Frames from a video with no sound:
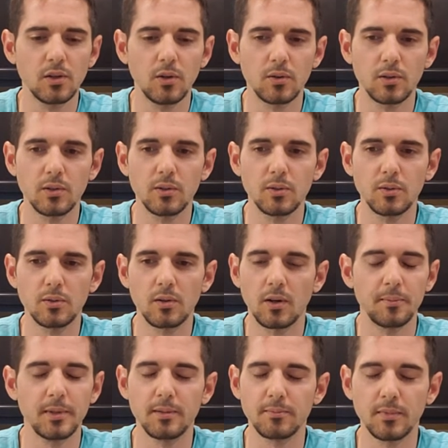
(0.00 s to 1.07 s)

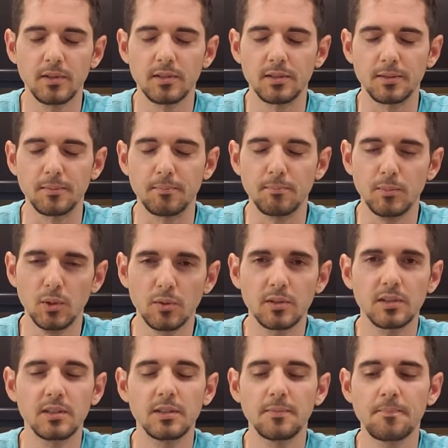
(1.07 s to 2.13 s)

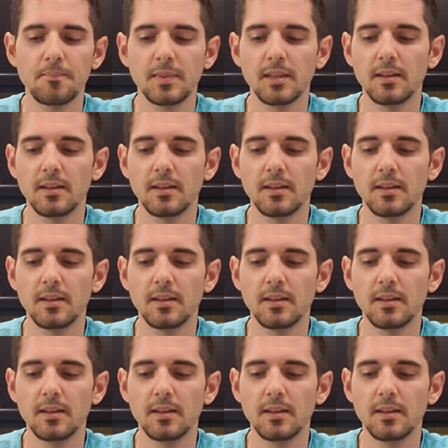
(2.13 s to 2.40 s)
mocha,